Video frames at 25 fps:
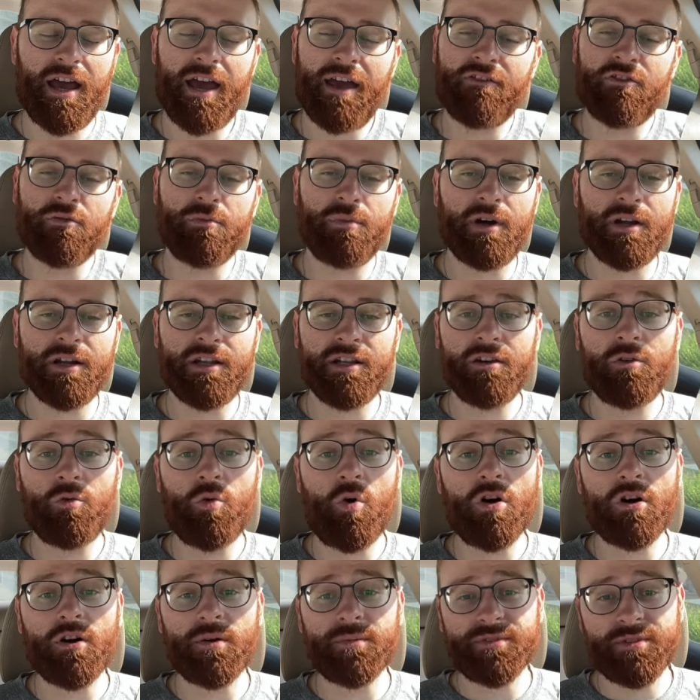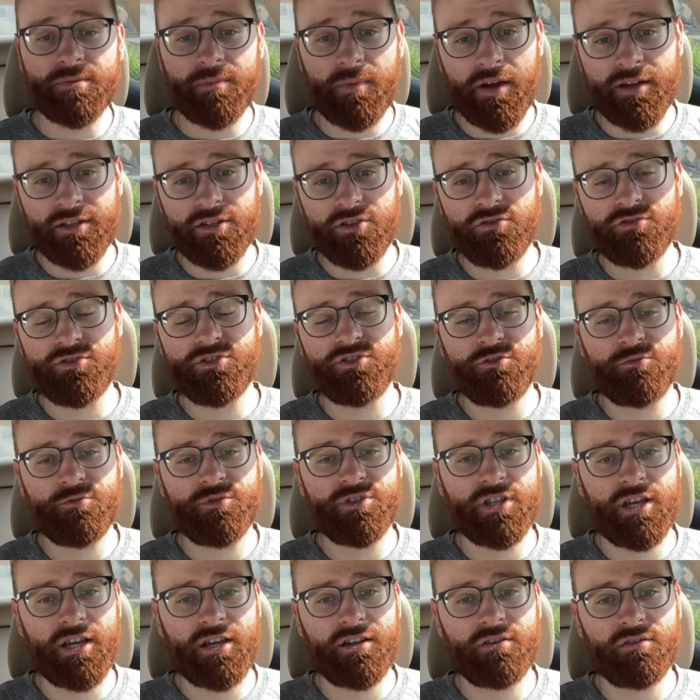Hey everybody, welcome to my YouTube
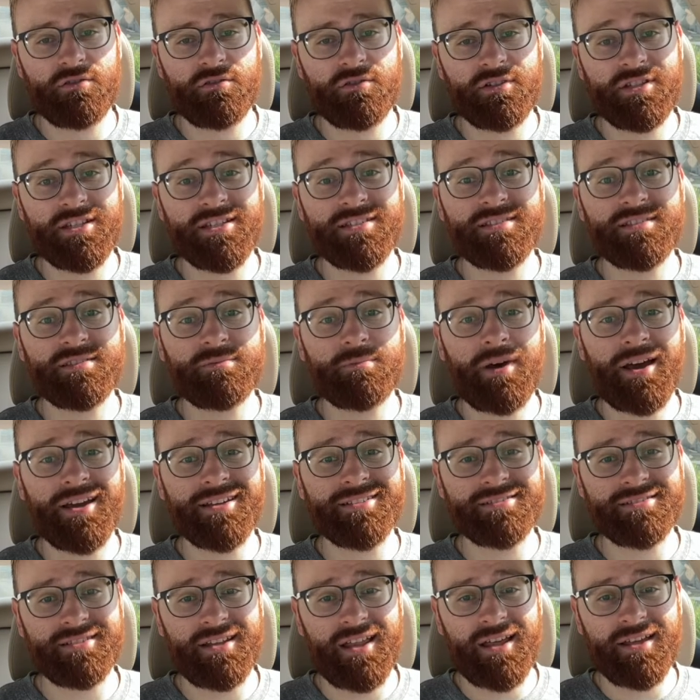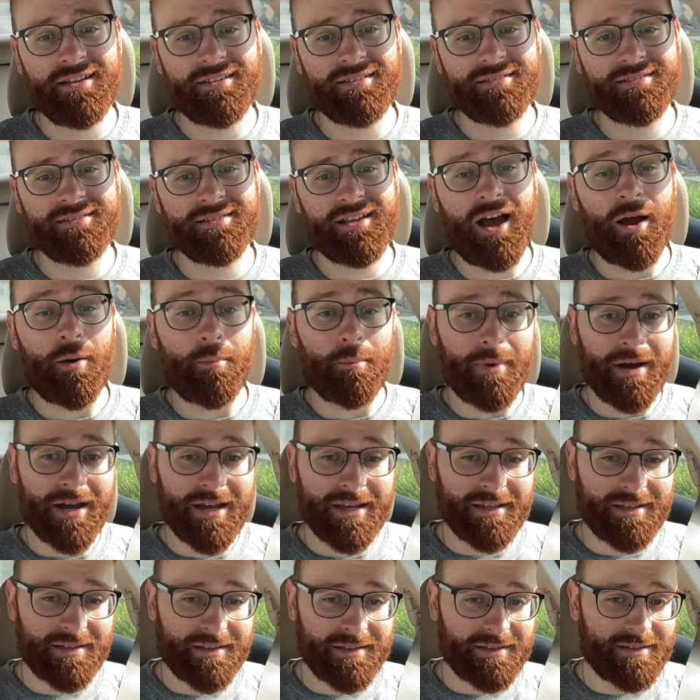channel. This is Mike's Likes. I'm
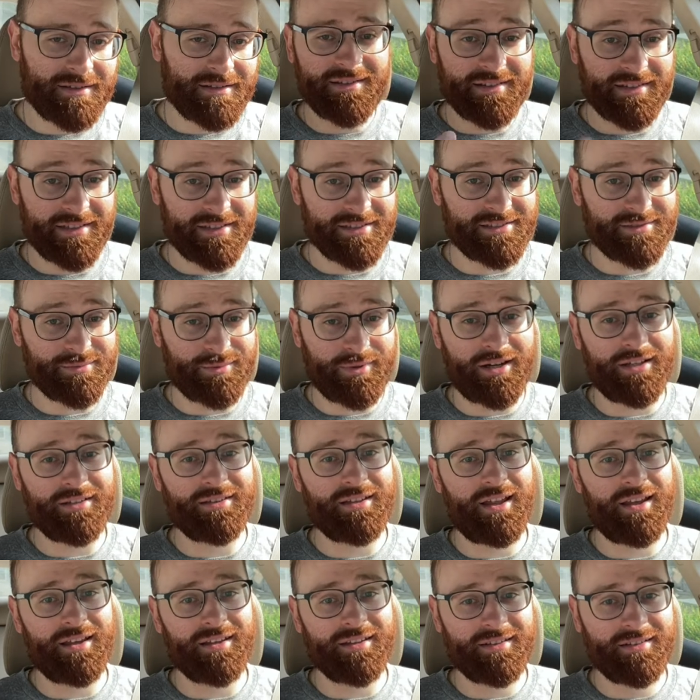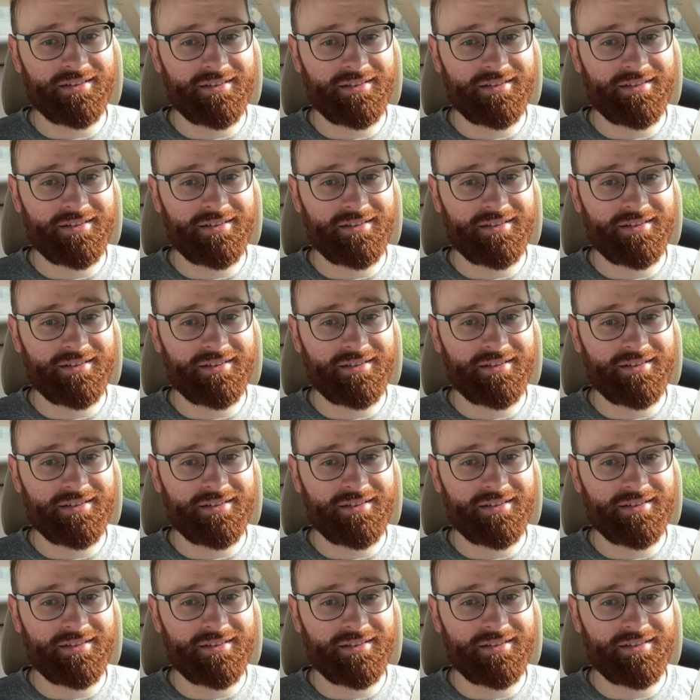Mike, this is what I like.